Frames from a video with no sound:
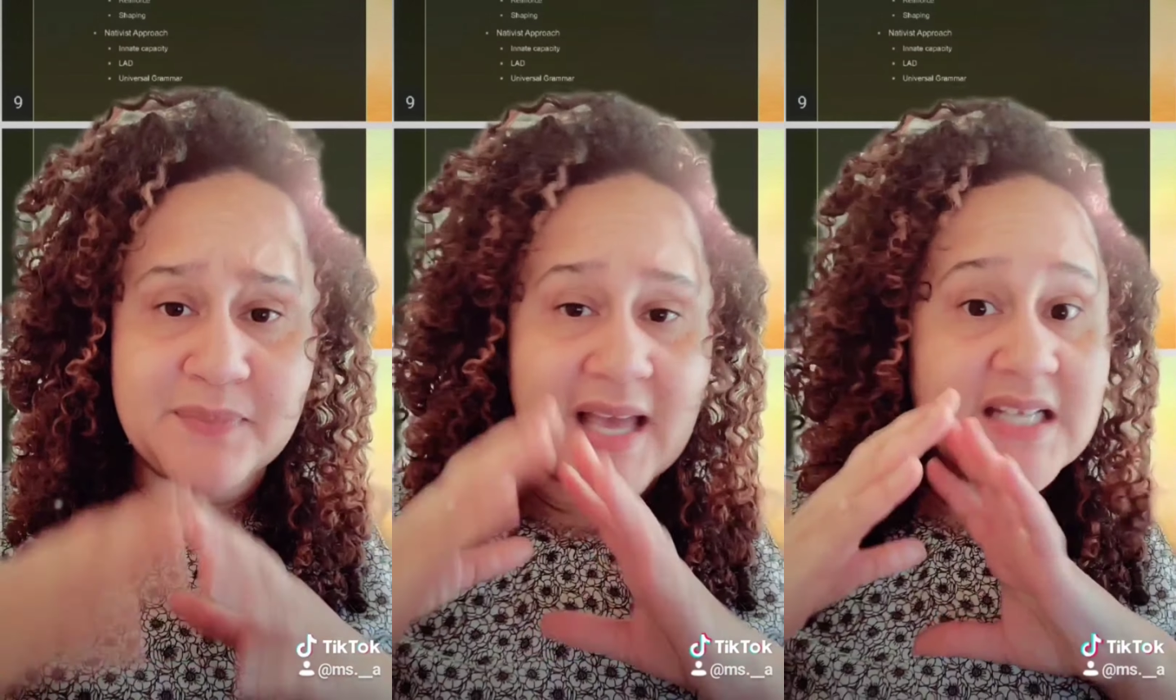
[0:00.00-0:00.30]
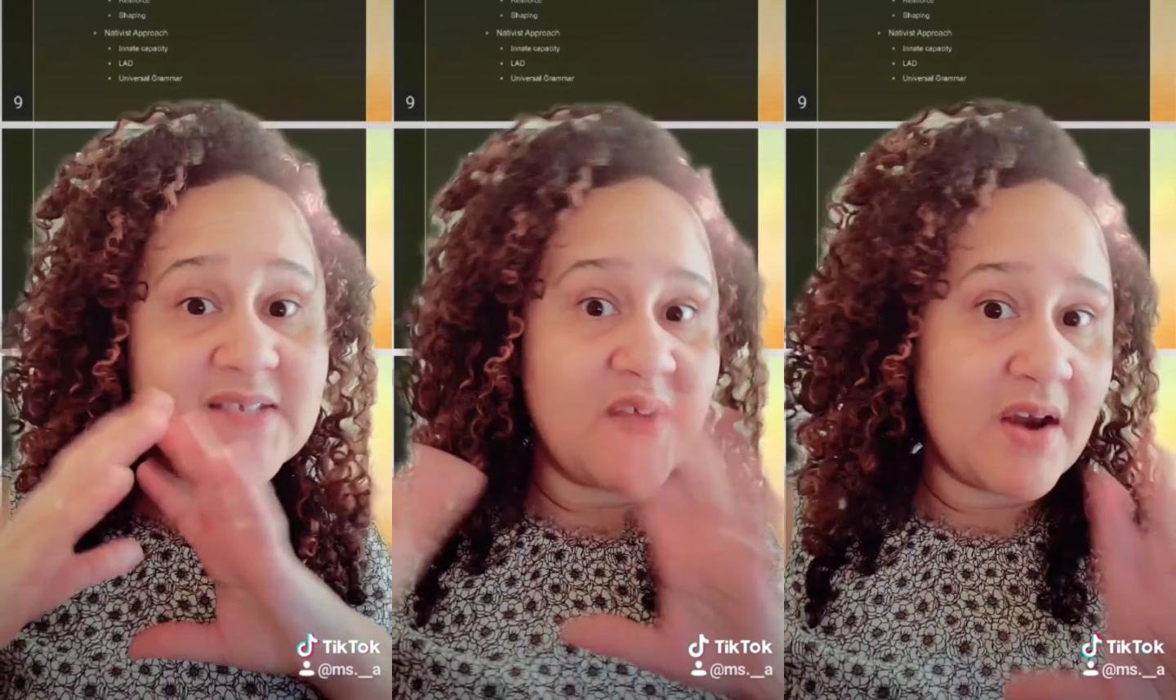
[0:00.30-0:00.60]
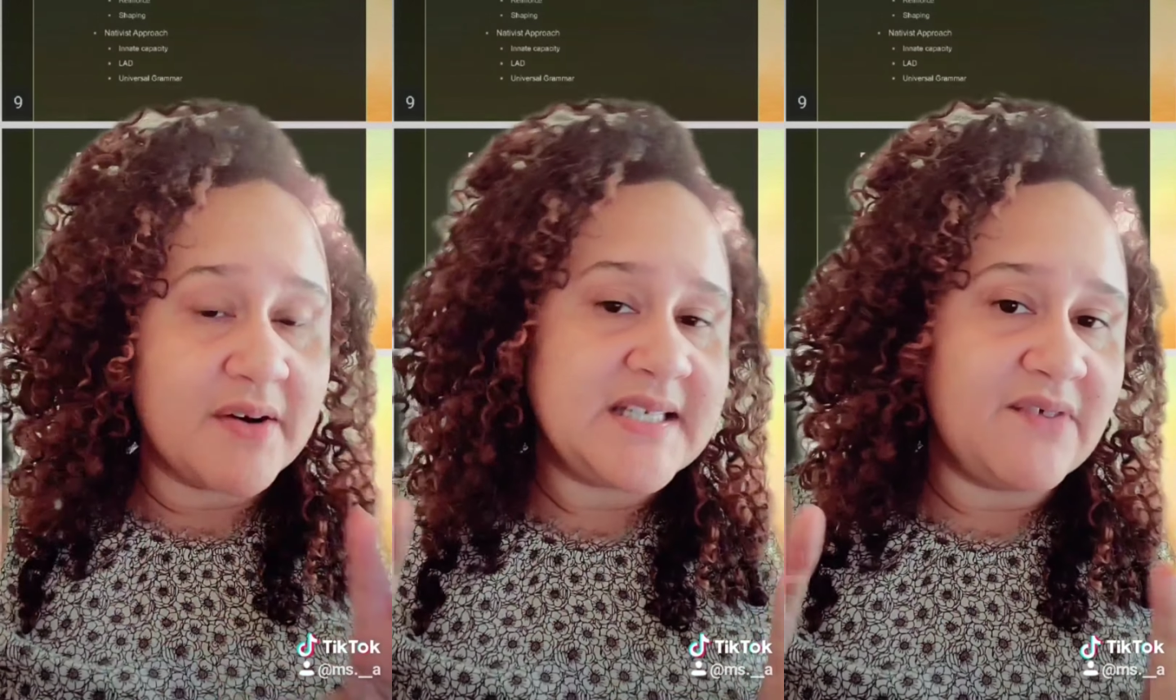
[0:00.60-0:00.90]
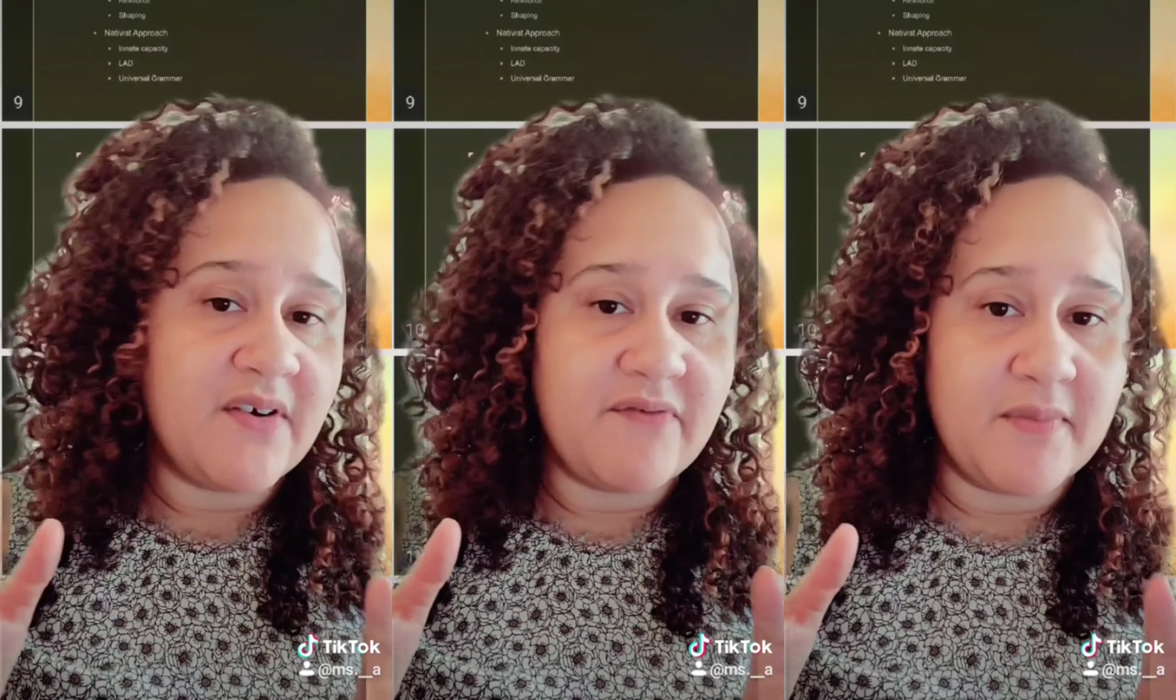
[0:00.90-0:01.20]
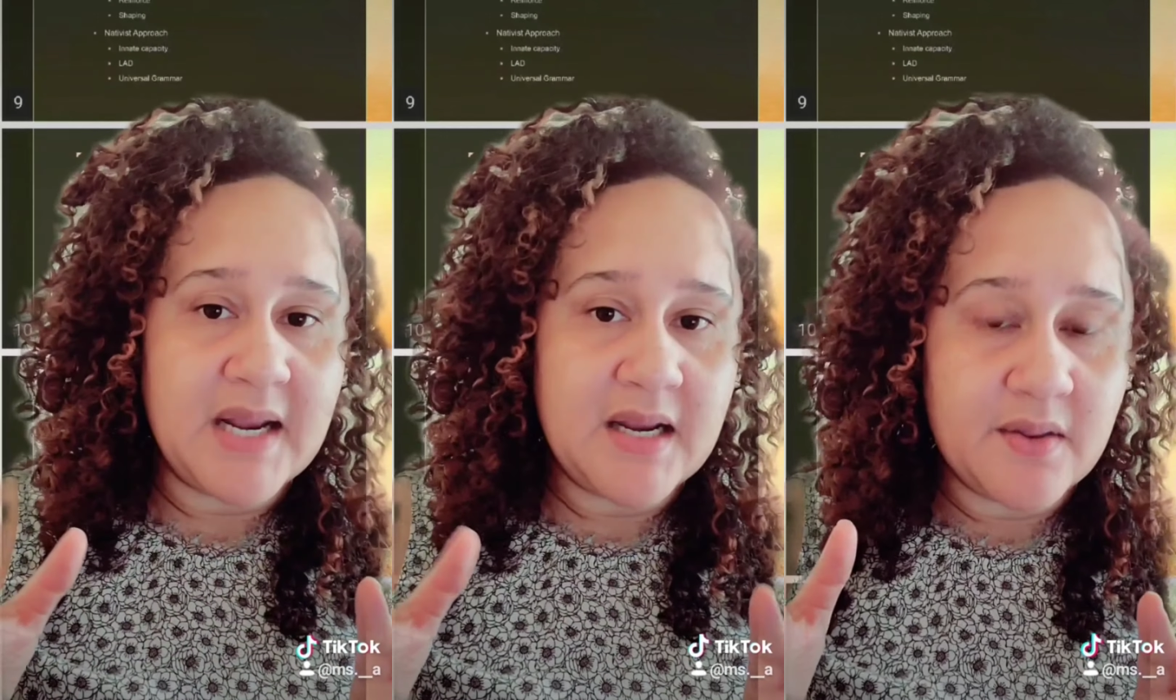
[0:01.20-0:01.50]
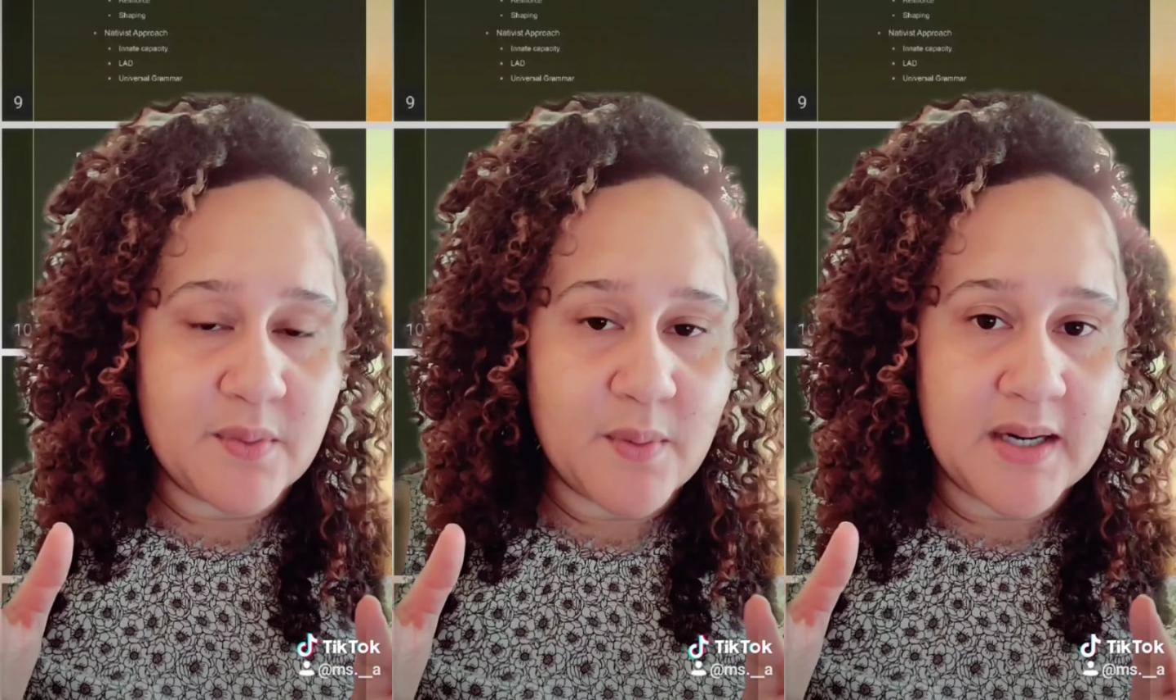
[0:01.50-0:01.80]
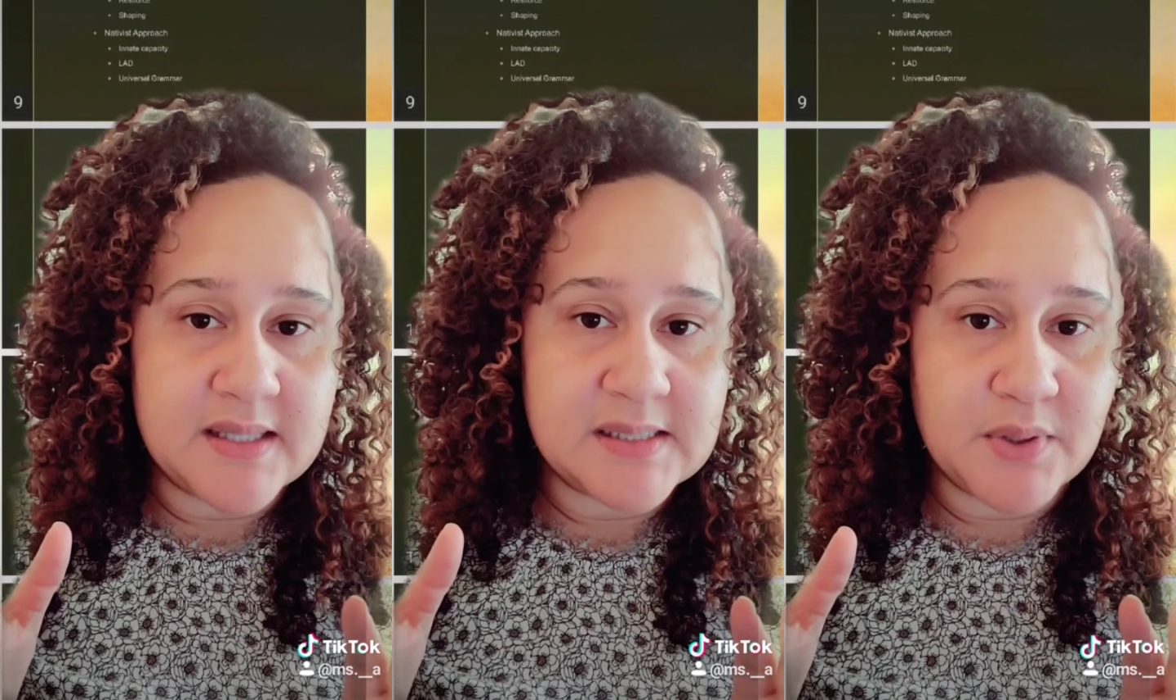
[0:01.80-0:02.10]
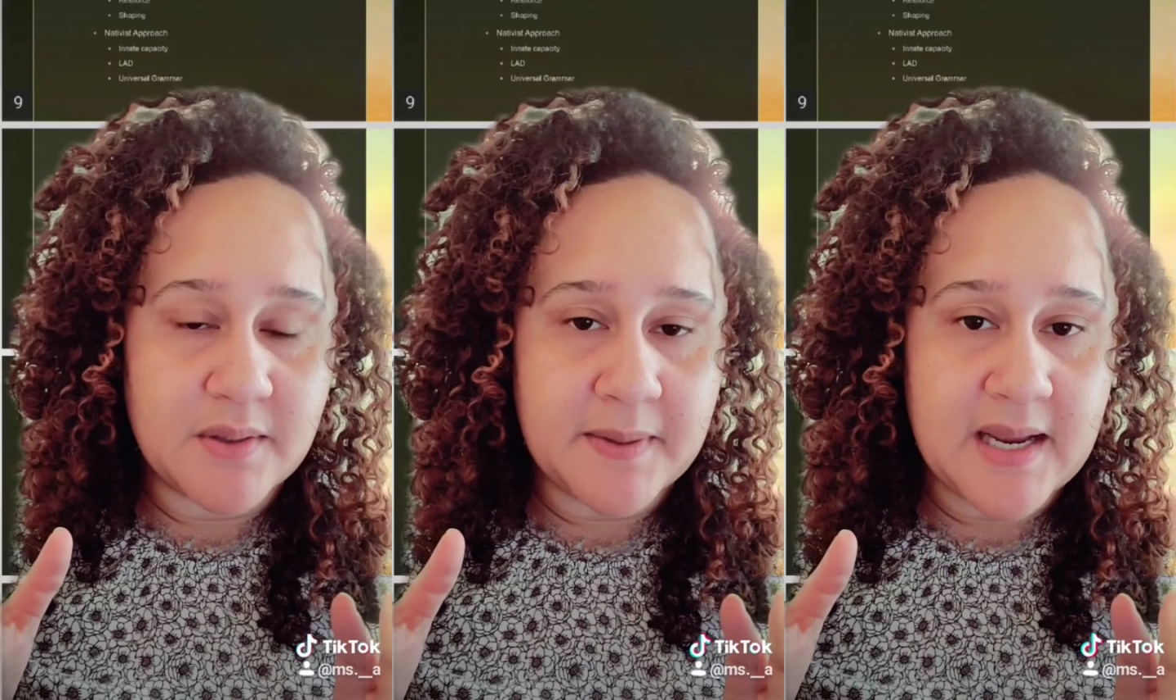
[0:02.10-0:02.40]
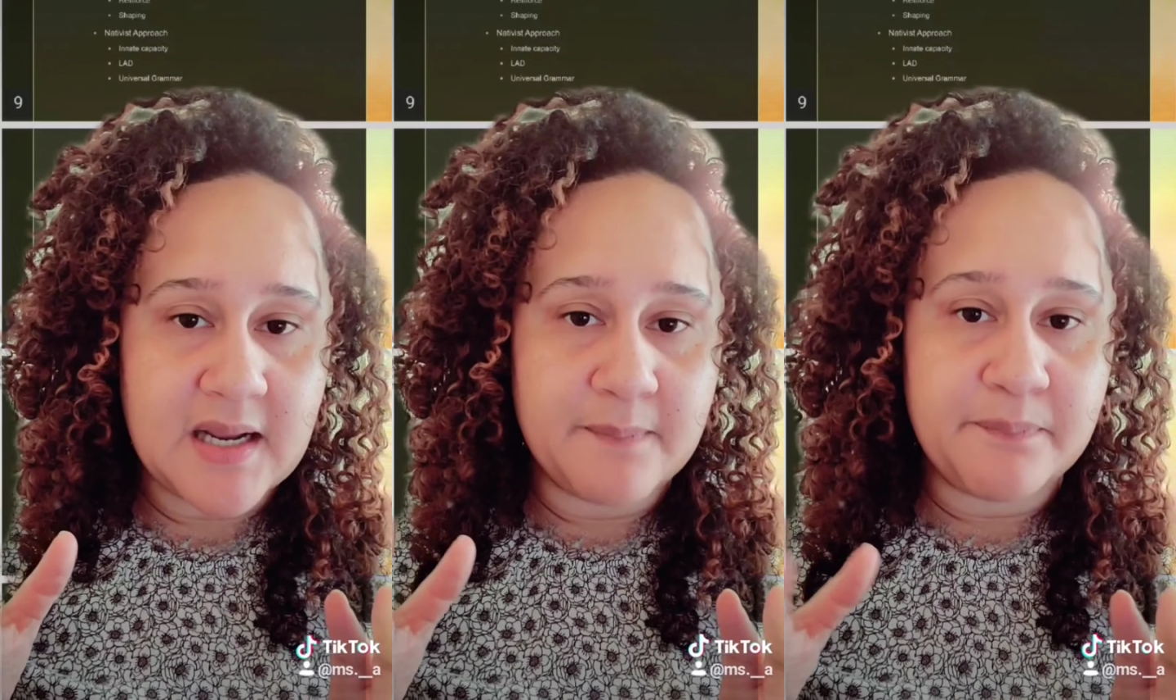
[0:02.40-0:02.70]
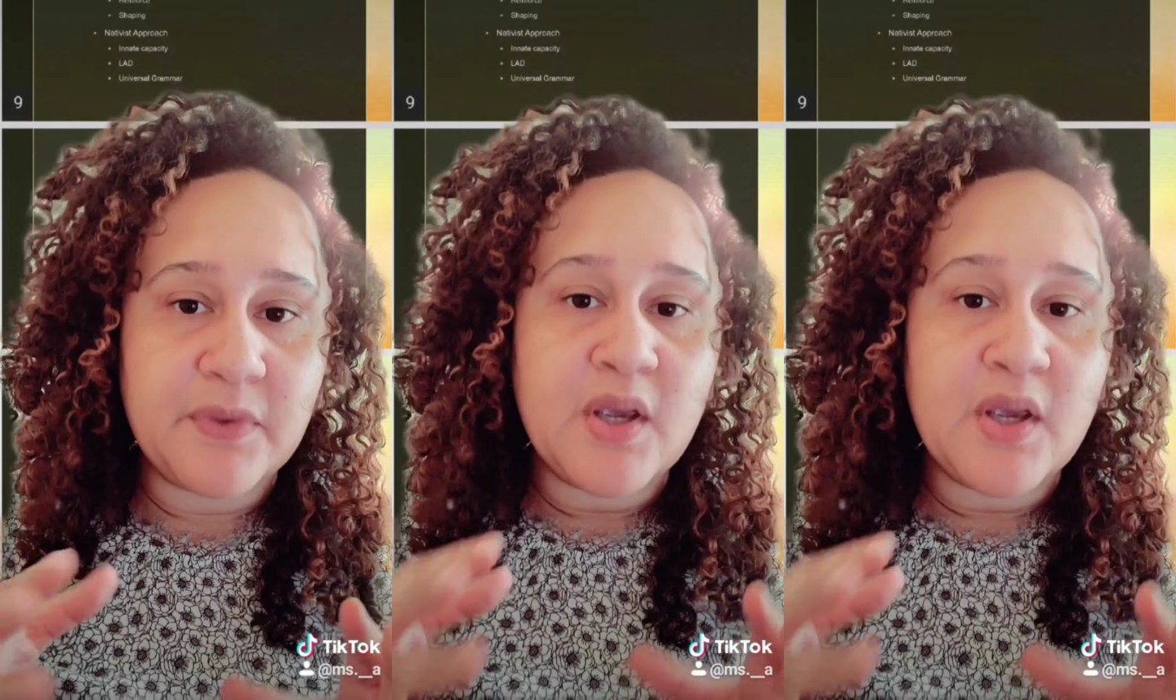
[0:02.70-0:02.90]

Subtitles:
that is very different from any other organism on the planet.